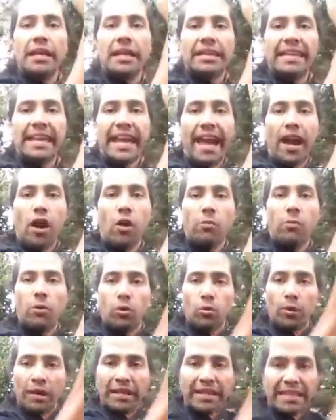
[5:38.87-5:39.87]
The
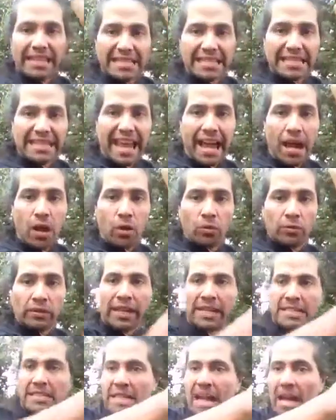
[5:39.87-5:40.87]
elbow is down.
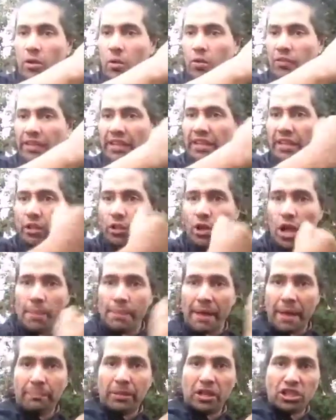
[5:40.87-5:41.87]
It's not over here. I'm
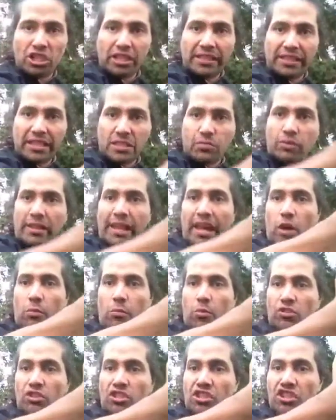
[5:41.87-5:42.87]
not punching like this where the
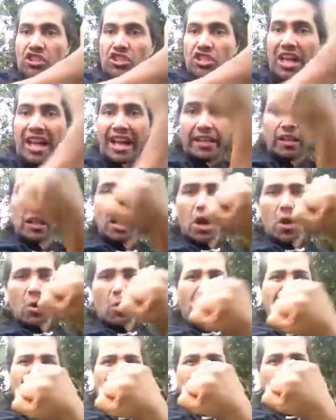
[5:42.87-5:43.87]
elbow is to the side,
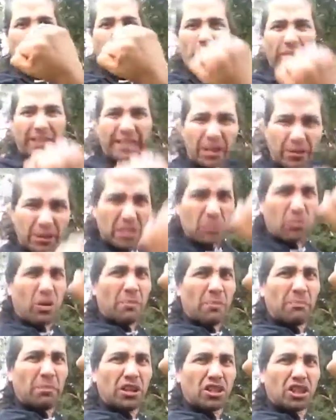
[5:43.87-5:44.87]
or not too precarious where
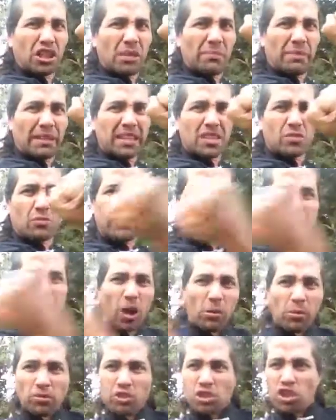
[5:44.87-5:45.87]
I'm punching up like this where the
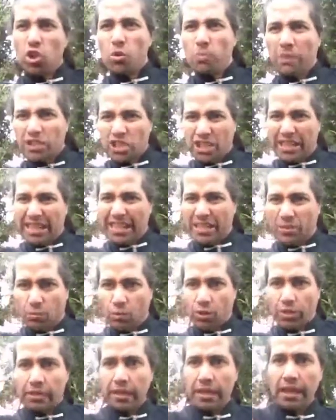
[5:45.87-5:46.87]
elbow is too much
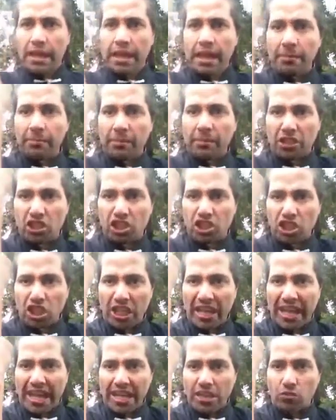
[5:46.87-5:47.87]
inward, but
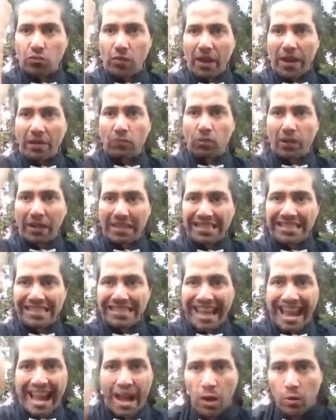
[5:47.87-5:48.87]
just right where it's
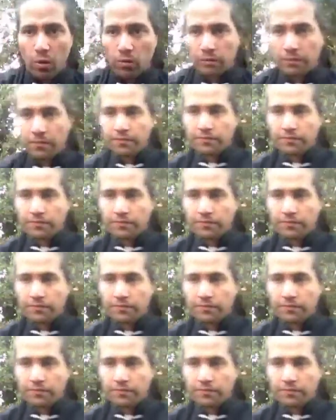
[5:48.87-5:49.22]
down.